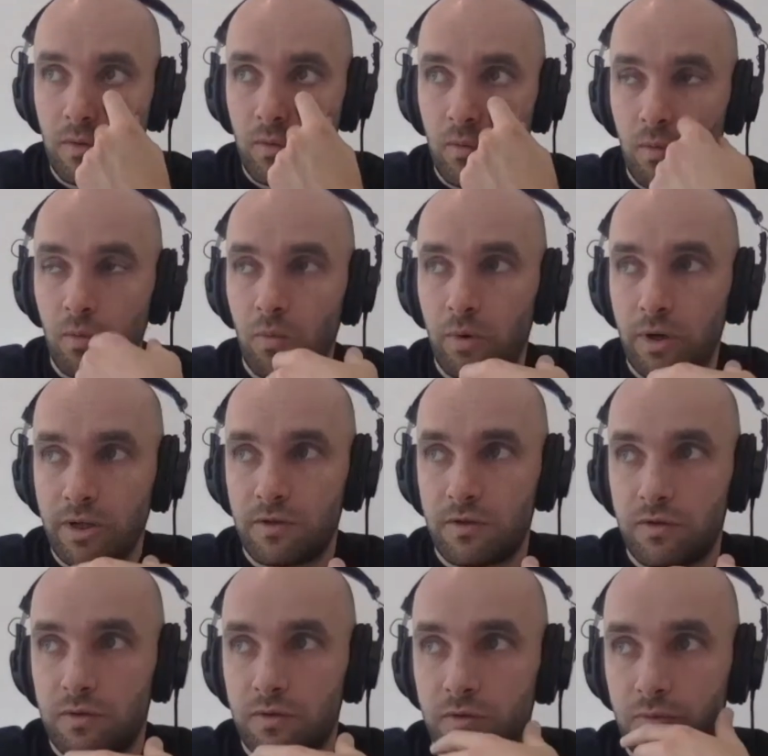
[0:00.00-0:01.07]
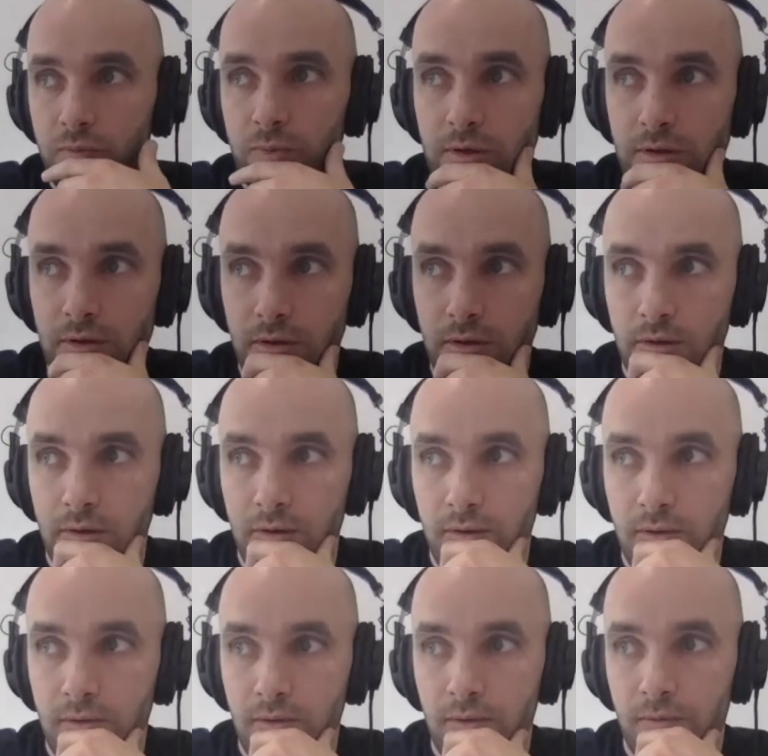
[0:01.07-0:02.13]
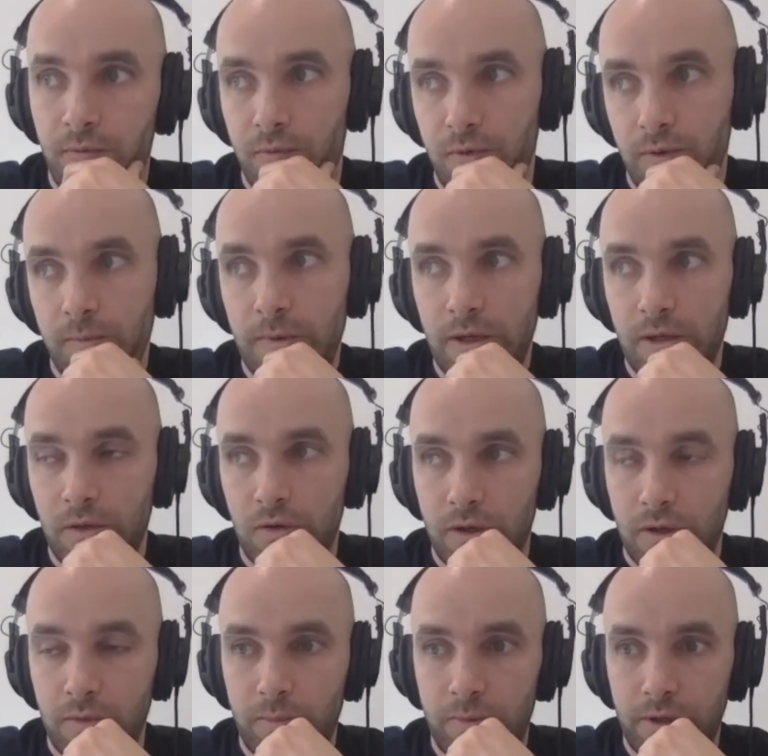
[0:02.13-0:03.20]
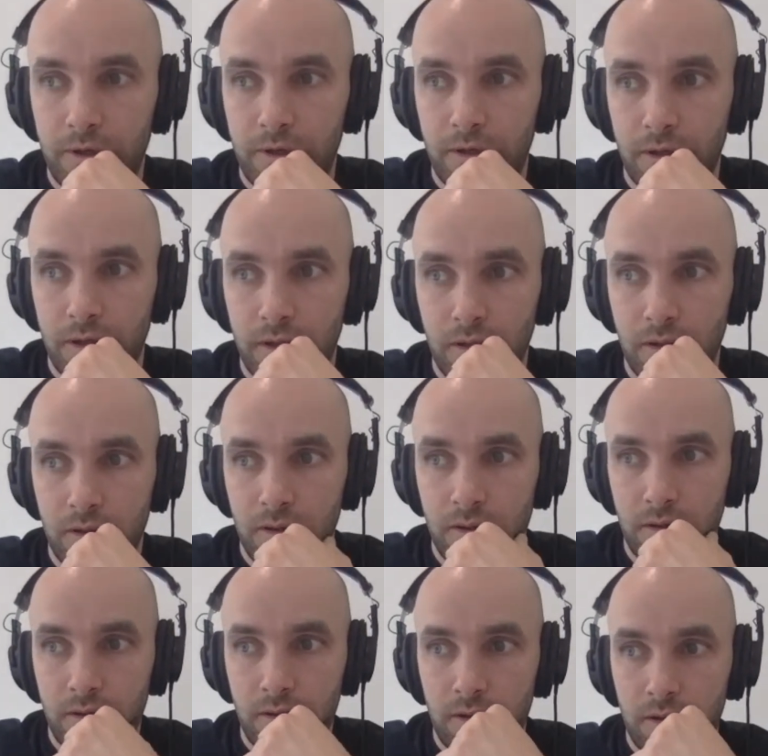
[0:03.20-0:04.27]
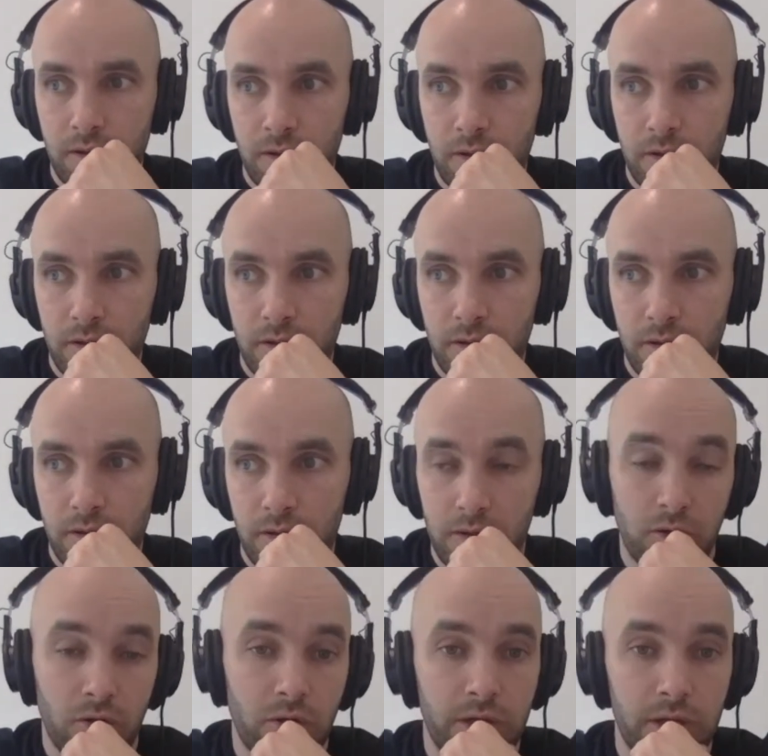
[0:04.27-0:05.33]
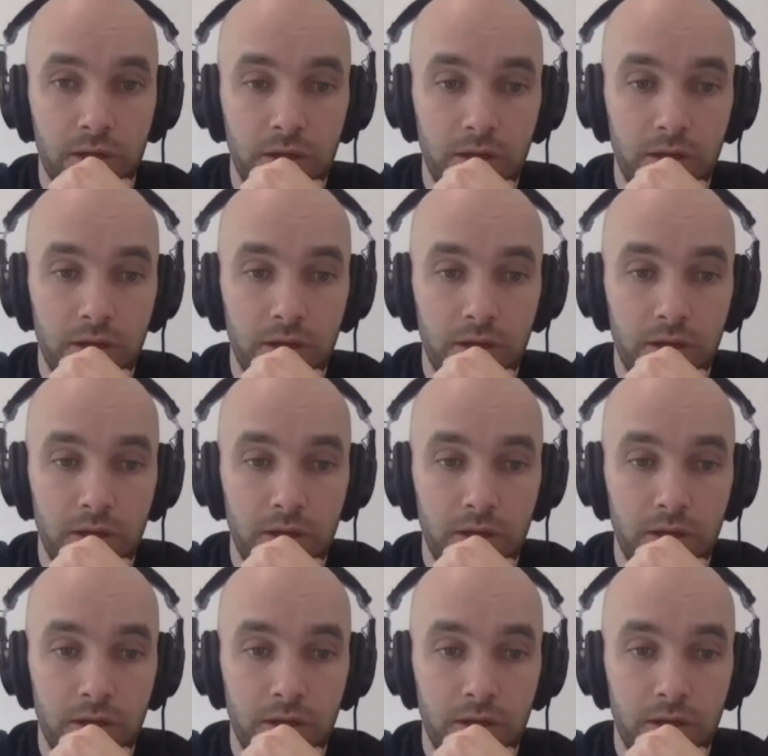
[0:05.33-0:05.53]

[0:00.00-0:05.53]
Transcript: what's to be a female hockey player in hockey,